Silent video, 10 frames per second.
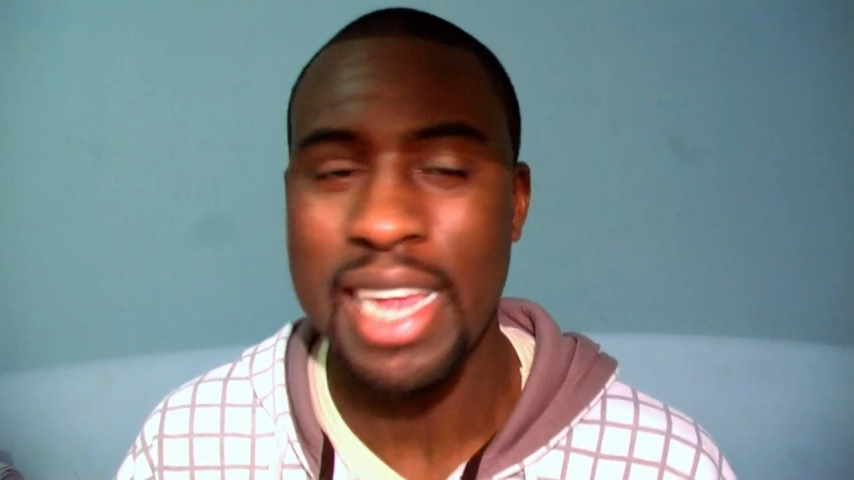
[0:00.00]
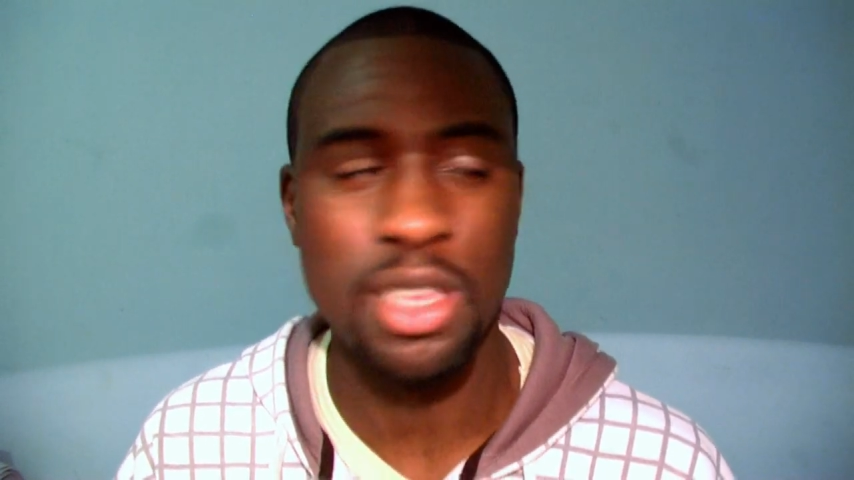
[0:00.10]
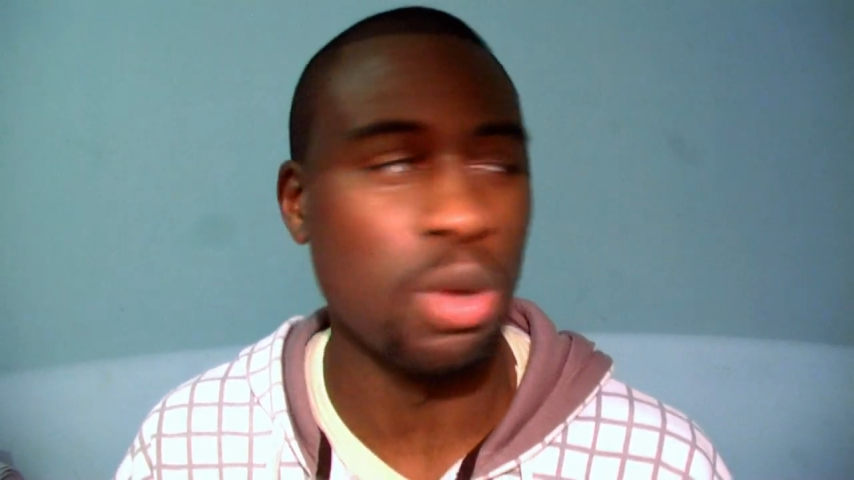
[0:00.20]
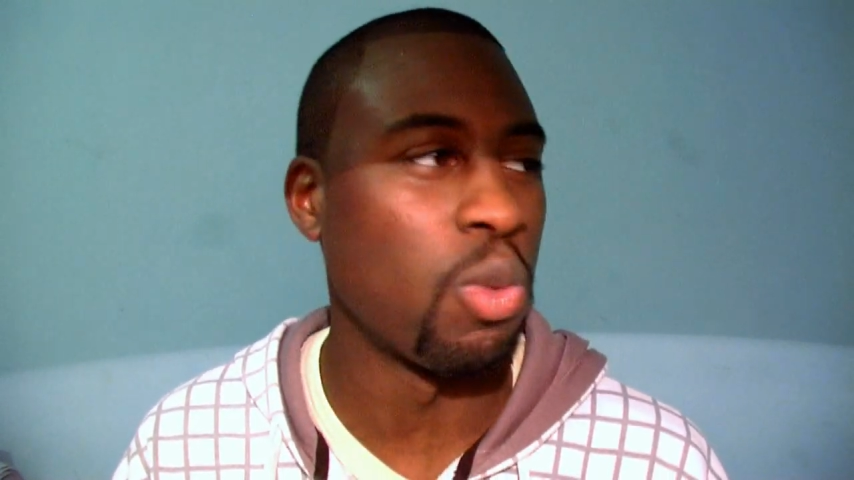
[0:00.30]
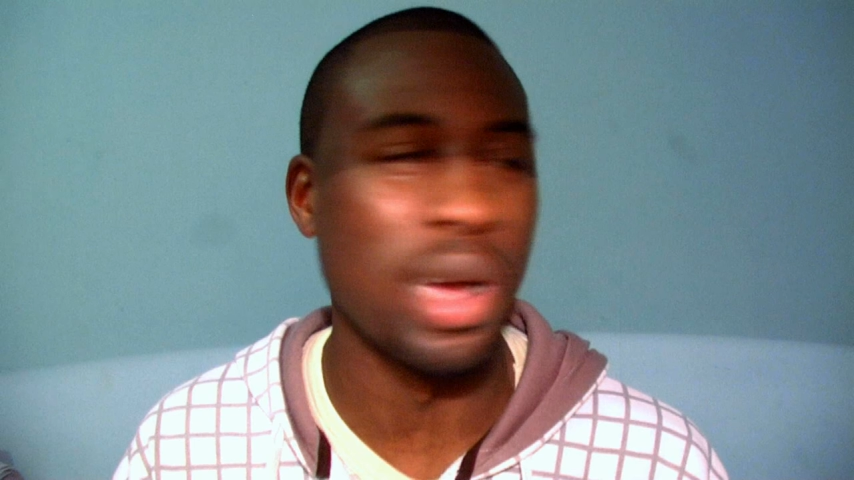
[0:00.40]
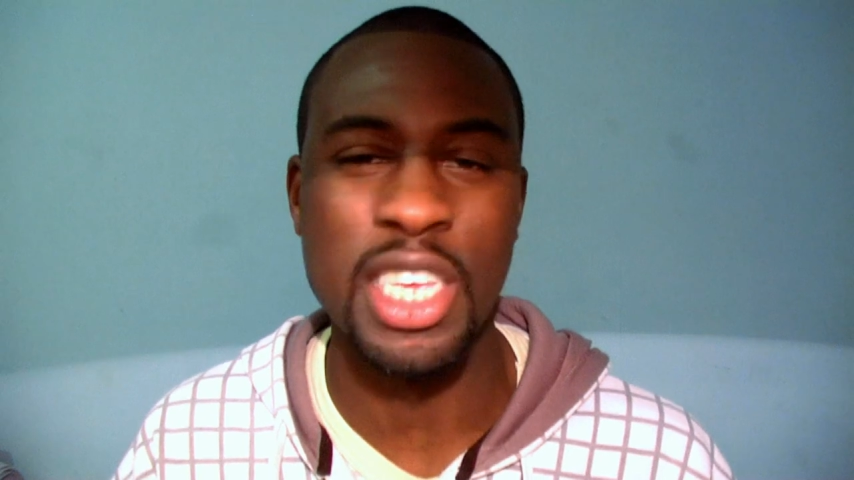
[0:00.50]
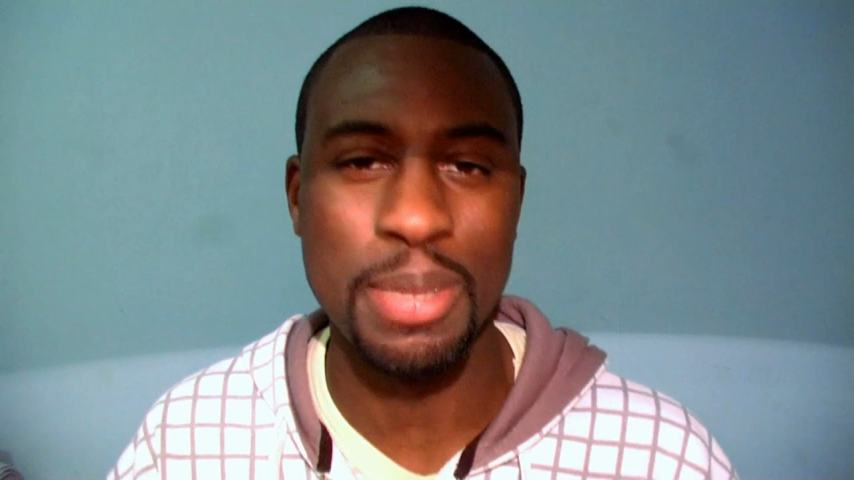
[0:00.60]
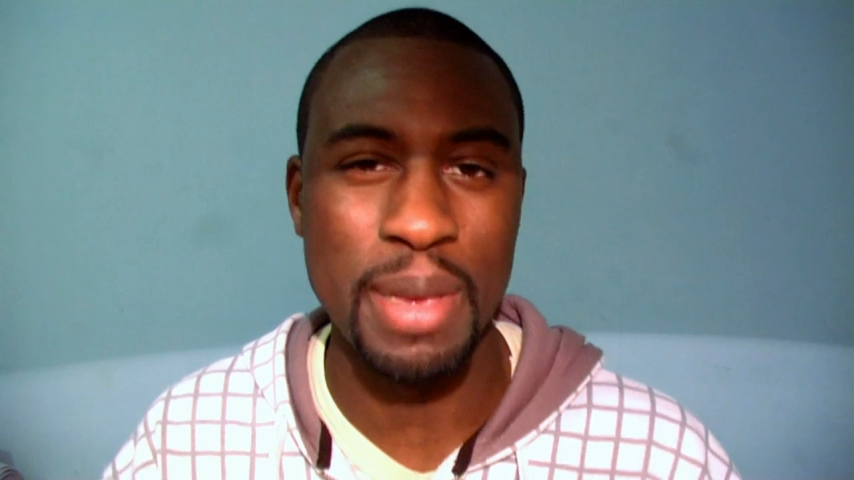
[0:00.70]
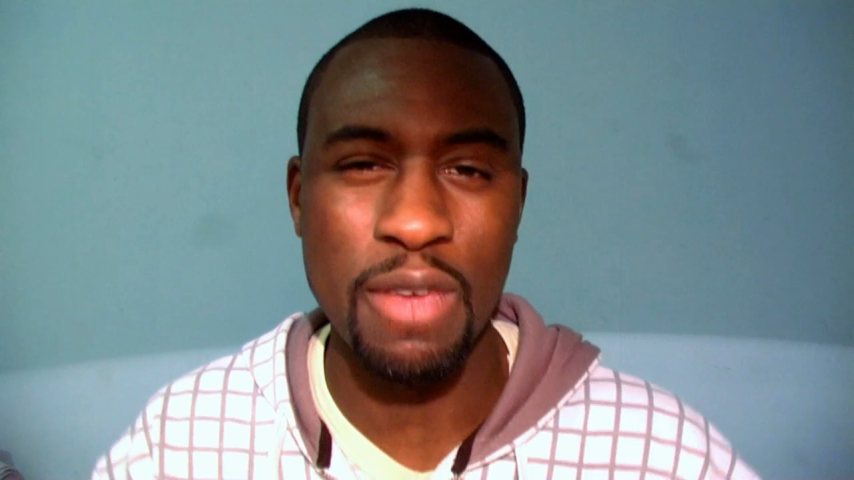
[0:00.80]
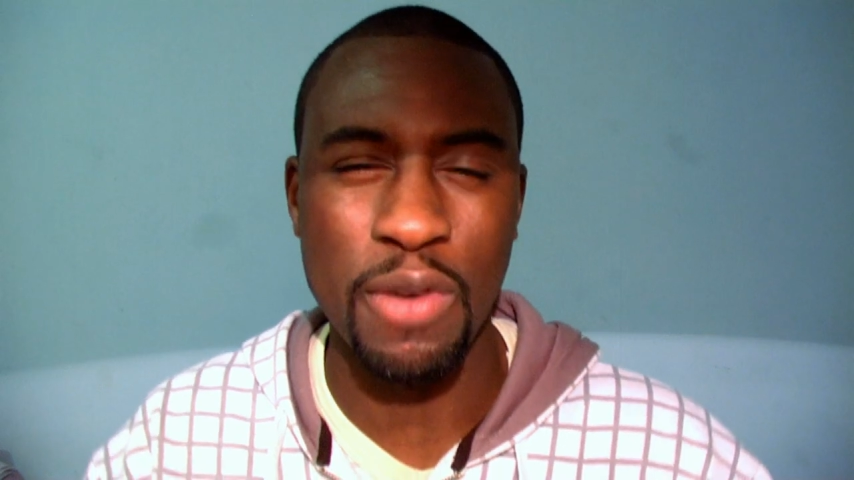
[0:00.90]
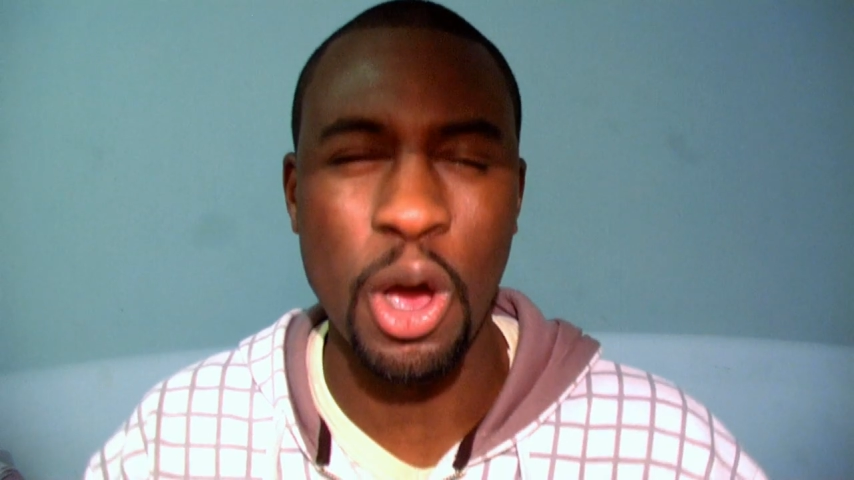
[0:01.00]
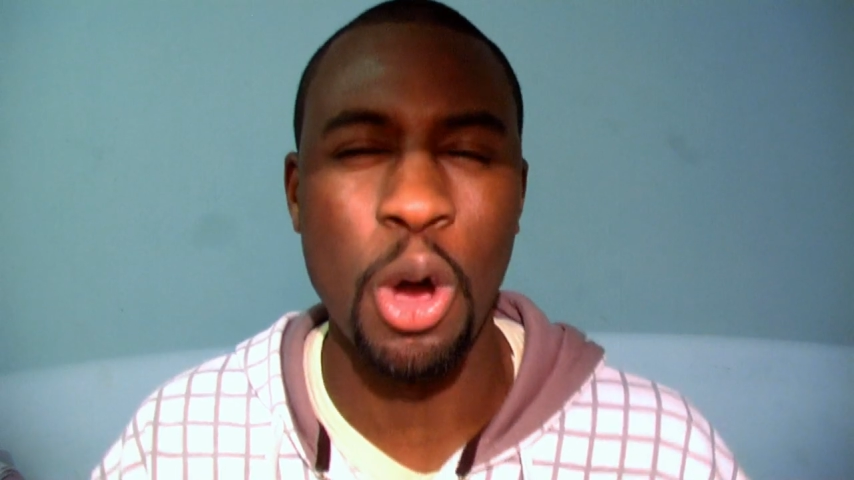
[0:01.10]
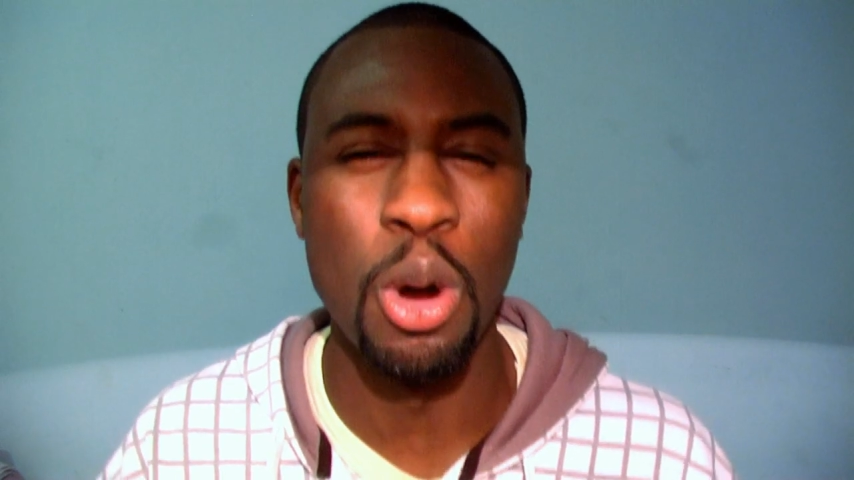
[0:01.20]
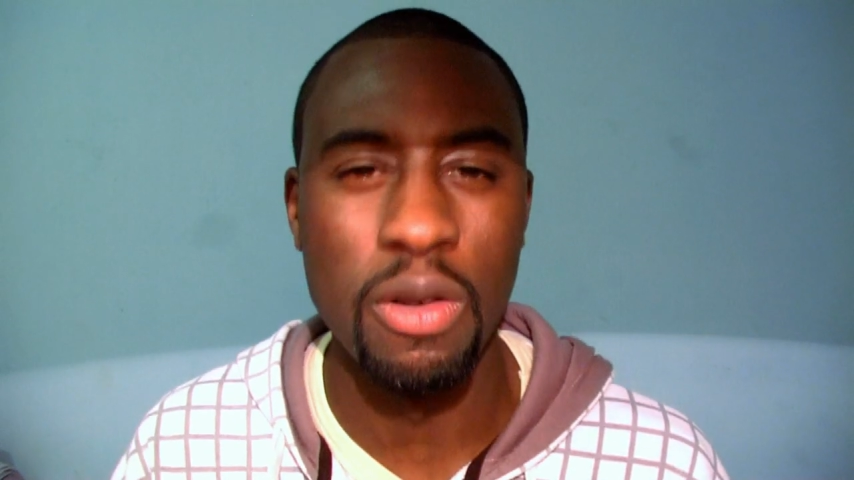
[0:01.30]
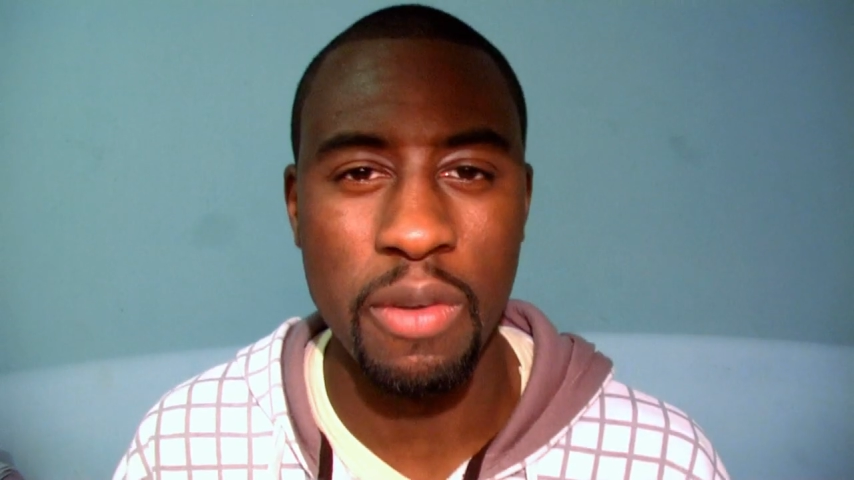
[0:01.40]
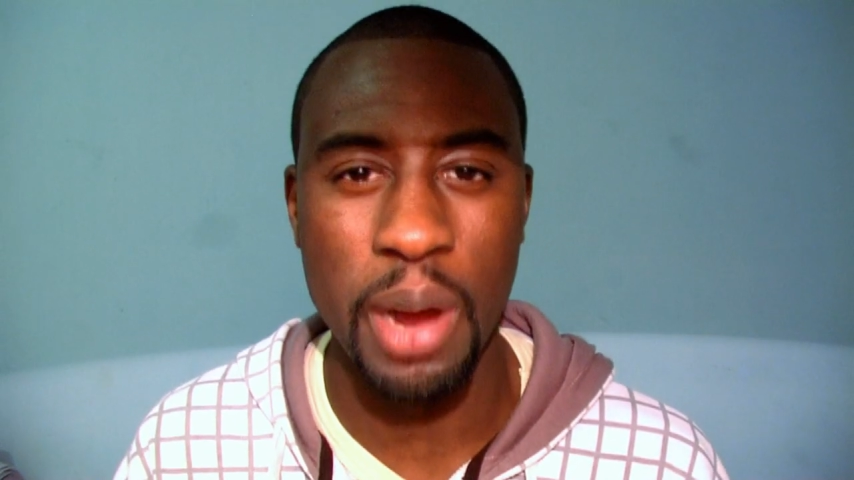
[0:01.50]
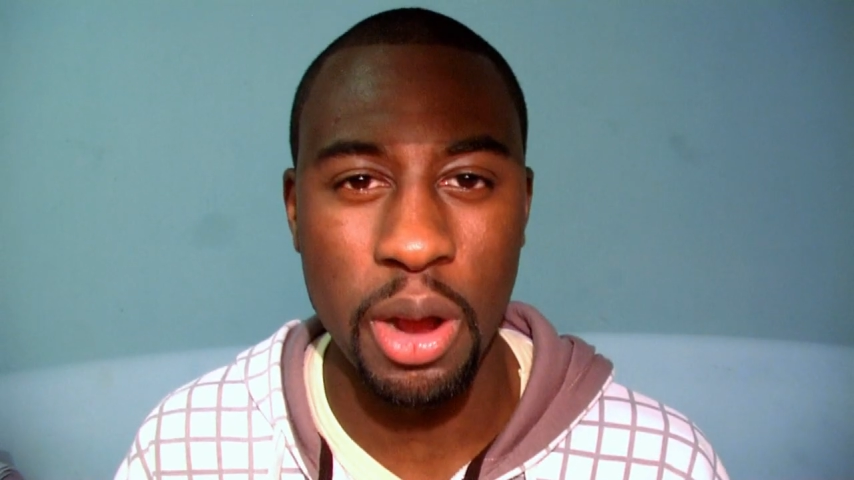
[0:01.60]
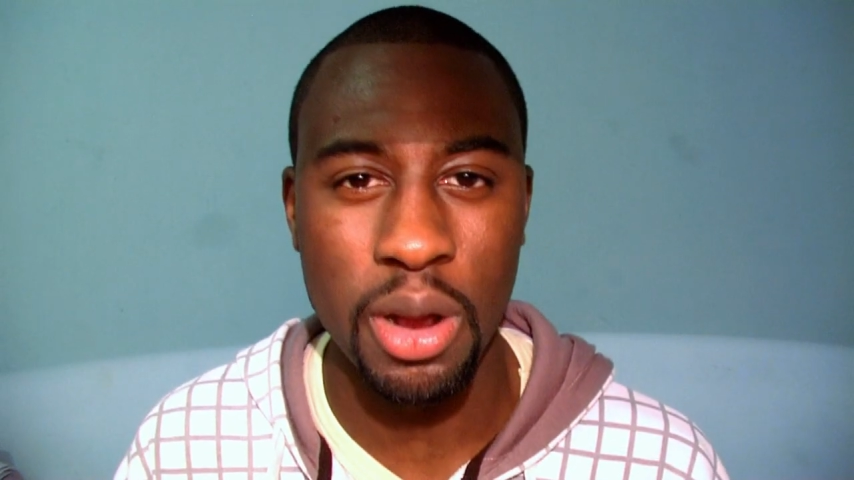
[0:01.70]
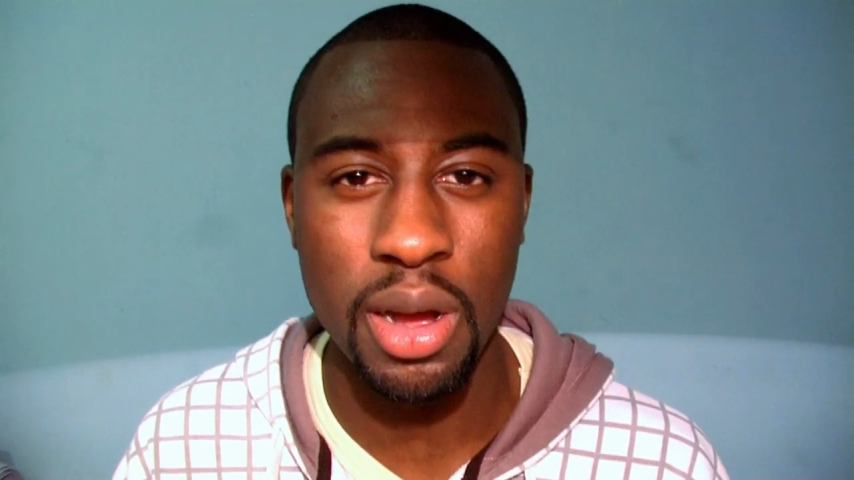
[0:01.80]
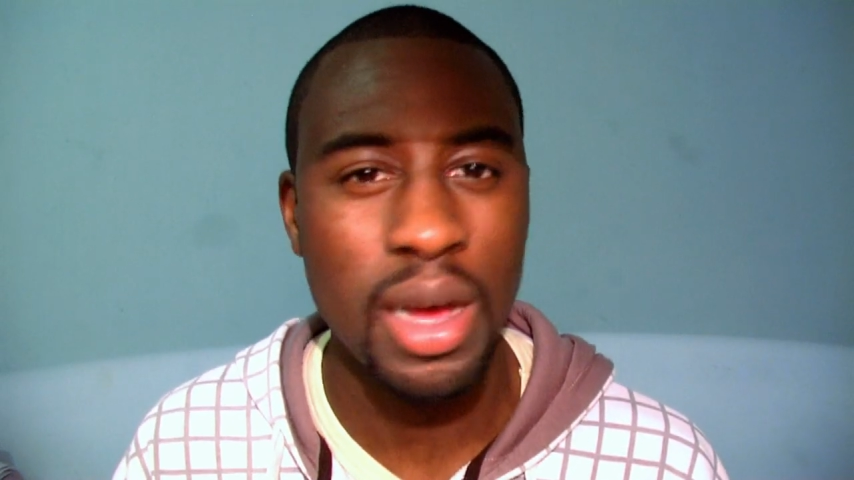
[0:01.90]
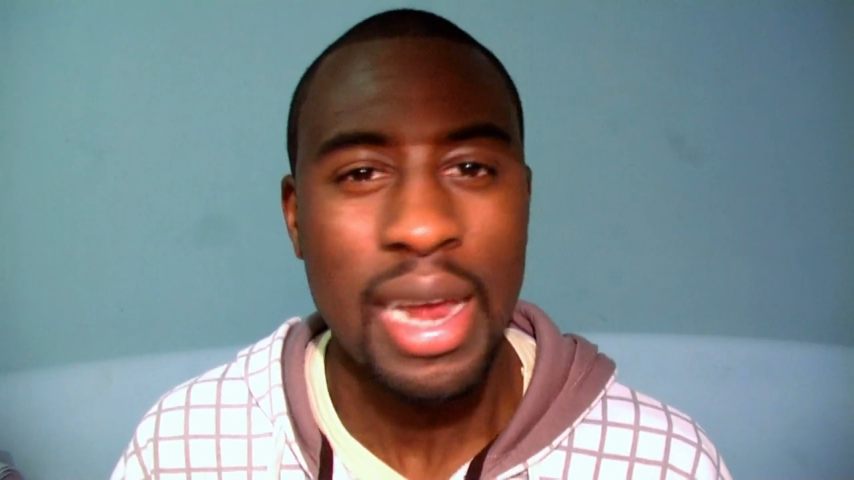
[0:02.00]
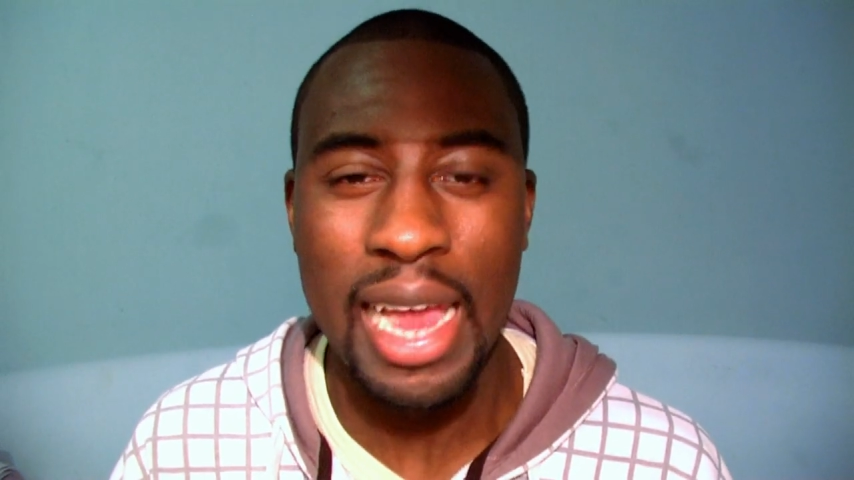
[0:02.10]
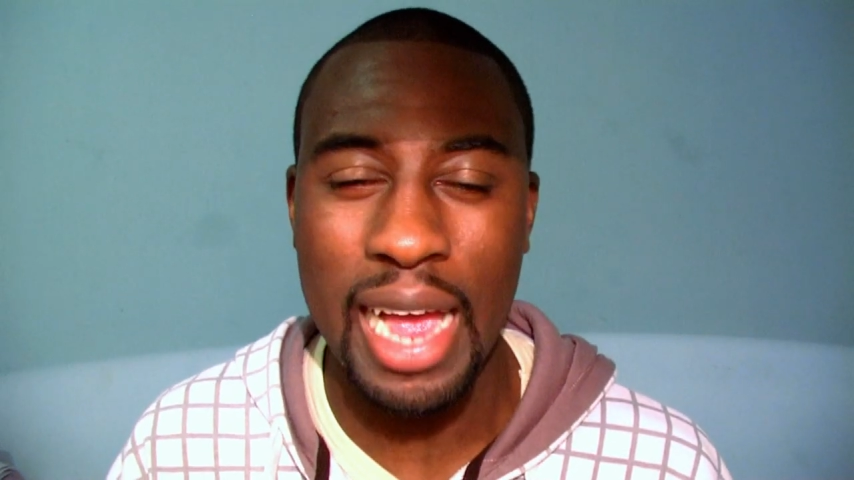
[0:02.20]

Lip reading: and so what, he's speaking for the whole of America?